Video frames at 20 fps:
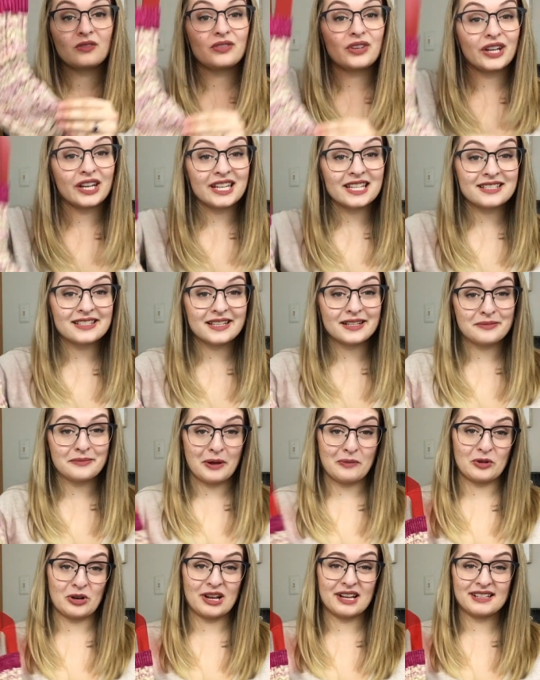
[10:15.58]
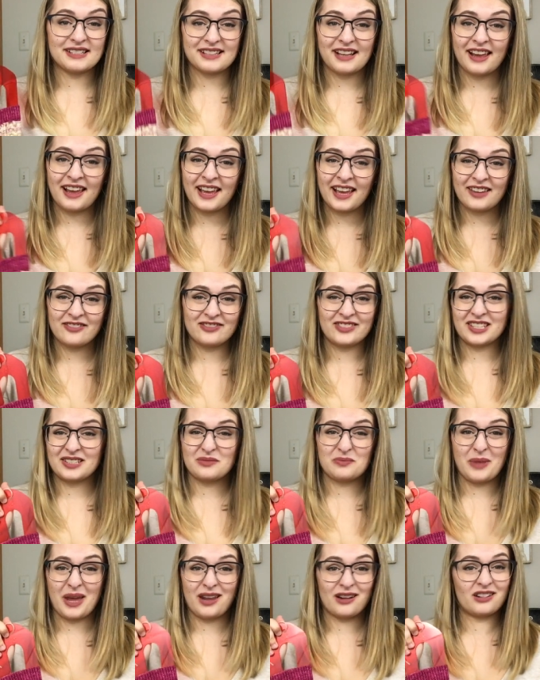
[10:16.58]
Very easy to memorize. I have
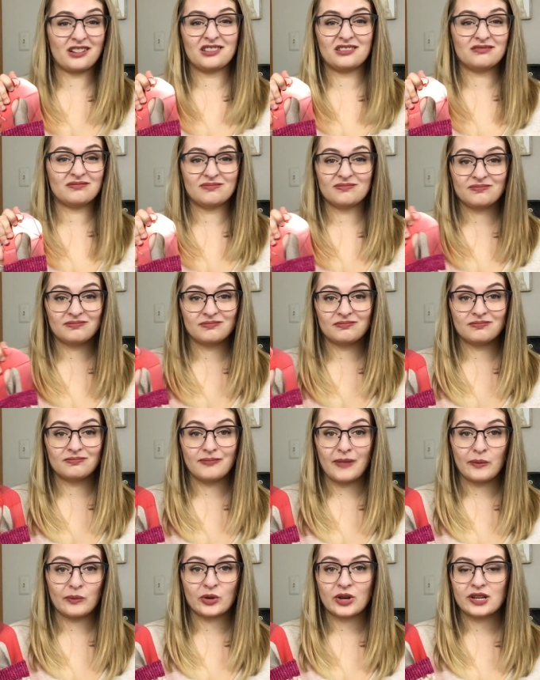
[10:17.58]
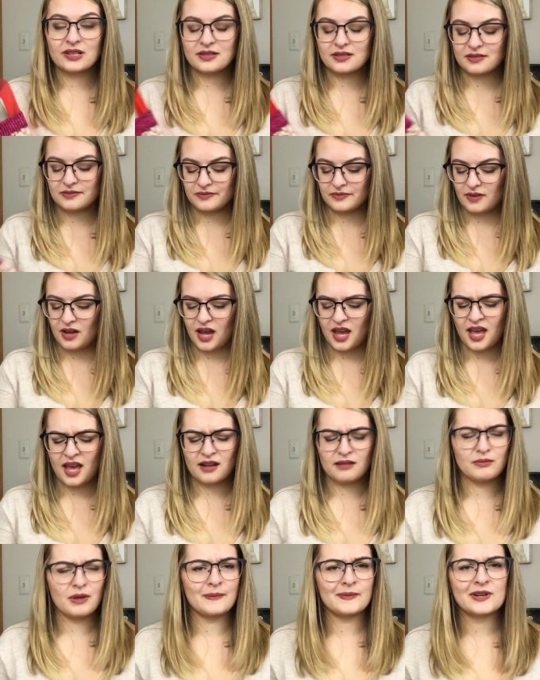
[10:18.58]
this pattern memorized. I
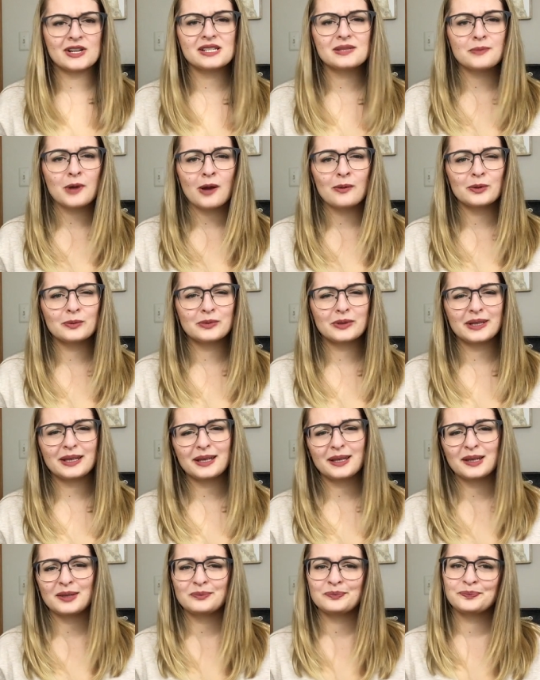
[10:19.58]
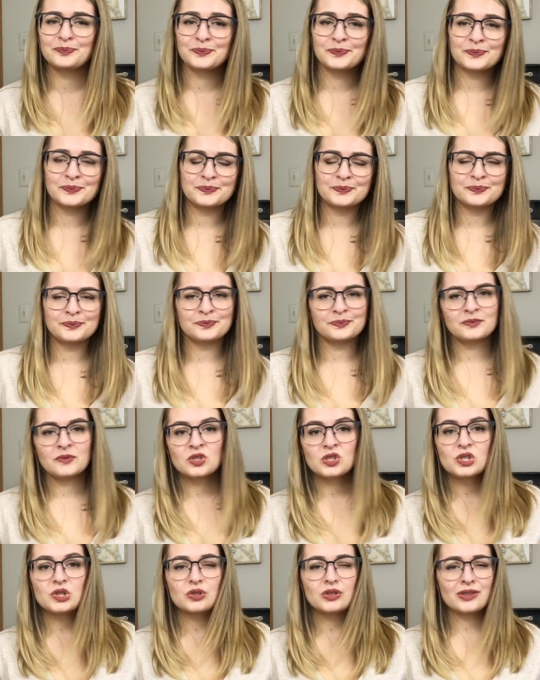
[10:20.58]
had it memorized probably
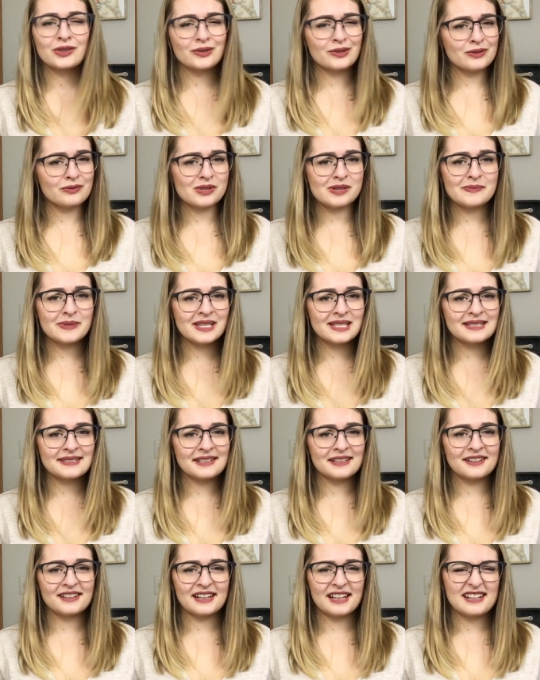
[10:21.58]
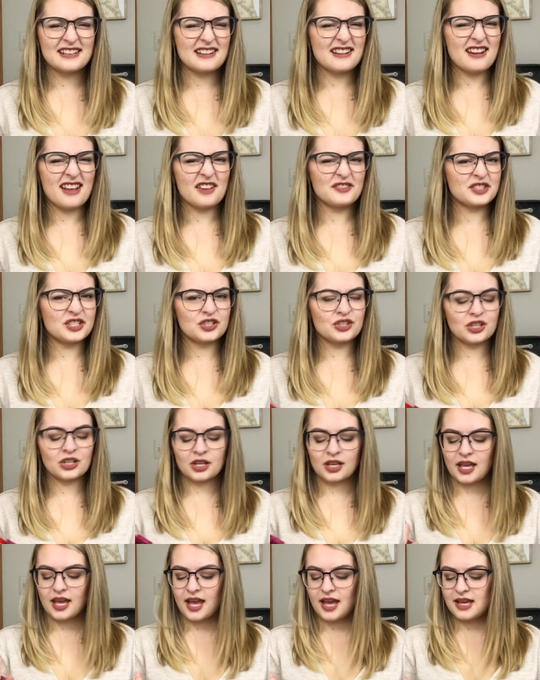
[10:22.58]
2 to 3 repeats in, and I didn't have to
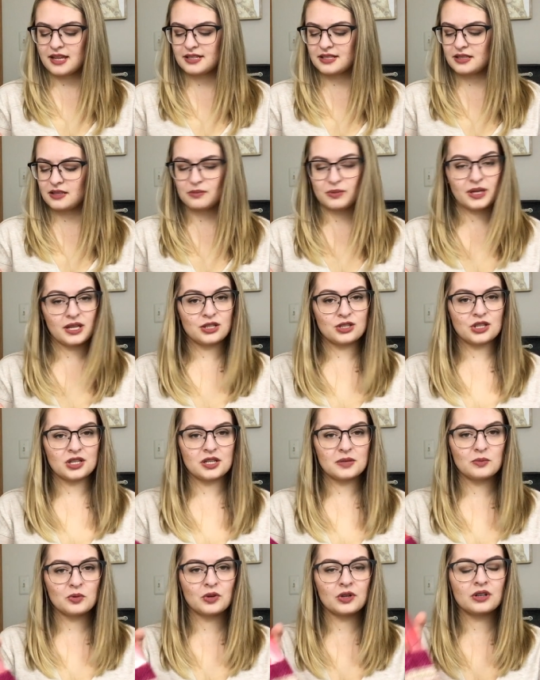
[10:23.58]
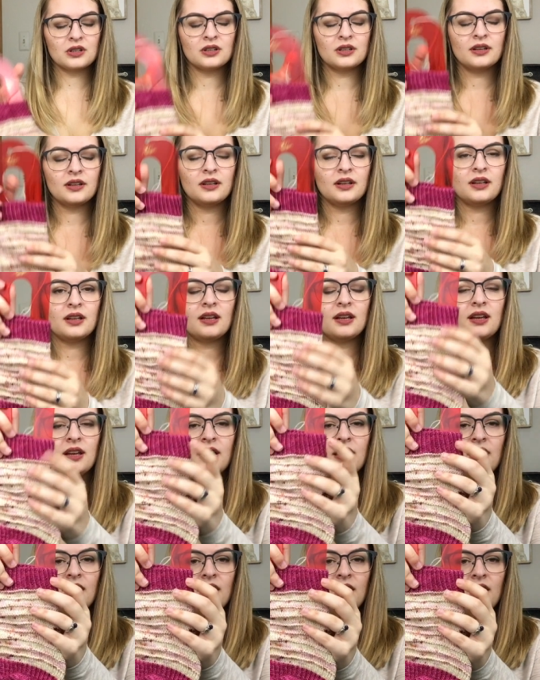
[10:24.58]
look at the page anymore.
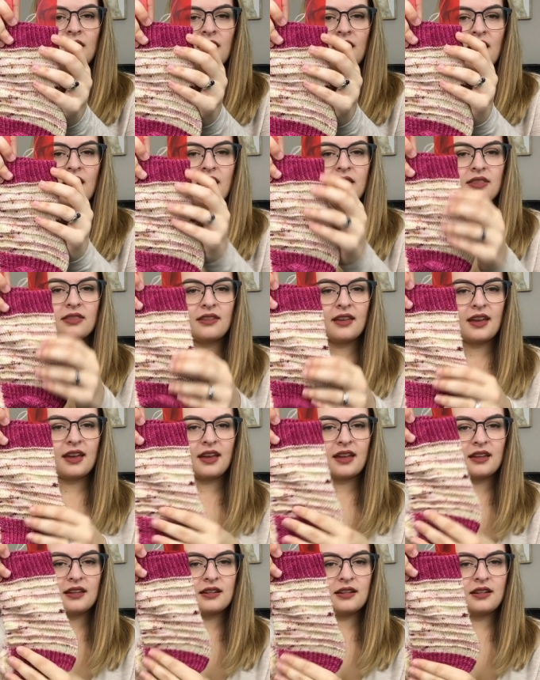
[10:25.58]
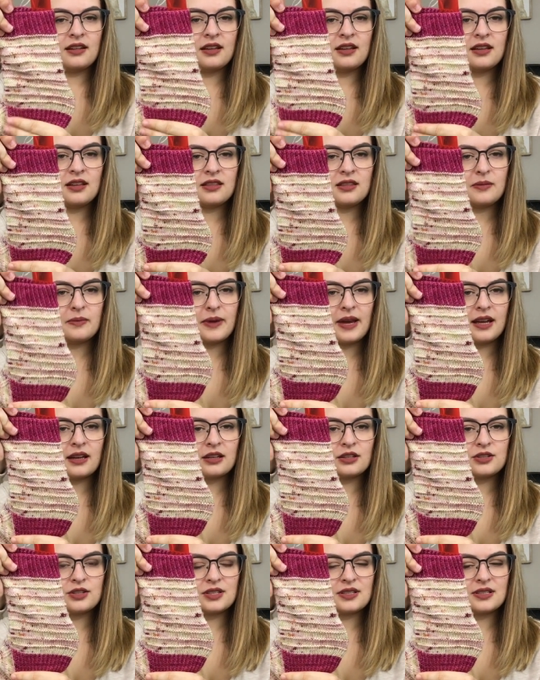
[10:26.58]
And then the
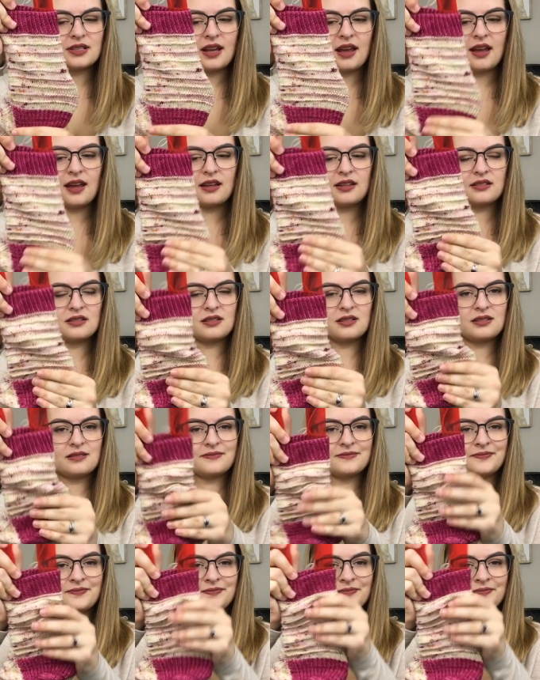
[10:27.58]
back just has